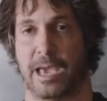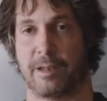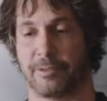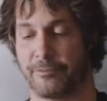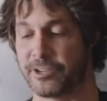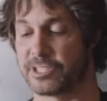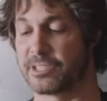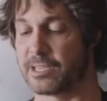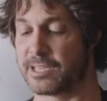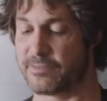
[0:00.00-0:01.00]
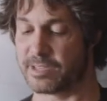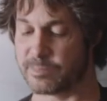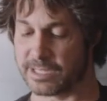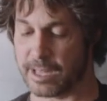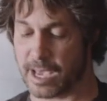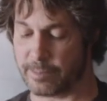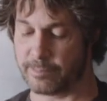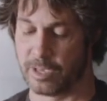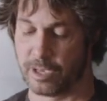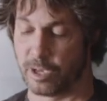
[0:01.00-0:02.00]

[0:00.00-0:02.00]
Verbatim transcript: And if the fish does have some slime,